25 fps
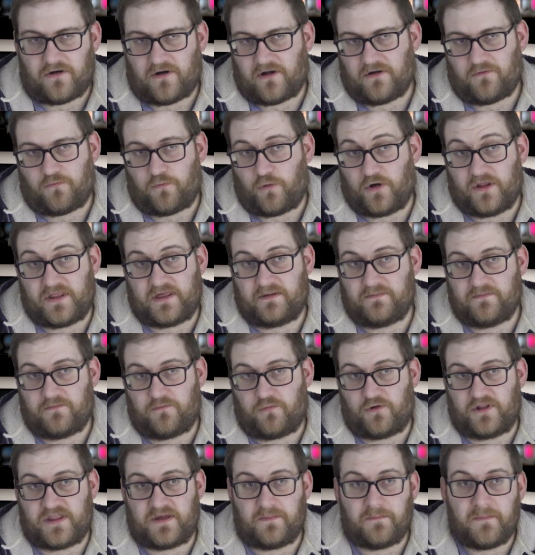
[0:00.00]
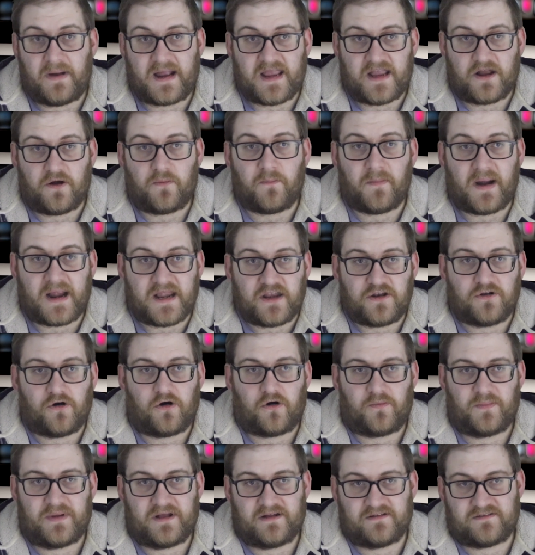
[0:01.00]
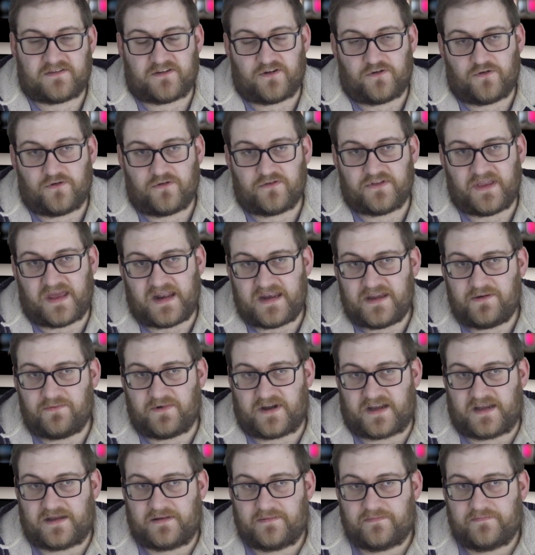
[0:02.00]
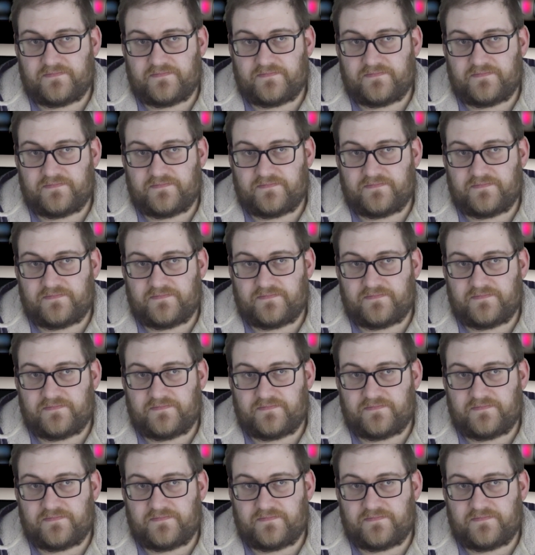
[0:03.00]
or what they might or might not be able to hold anyway.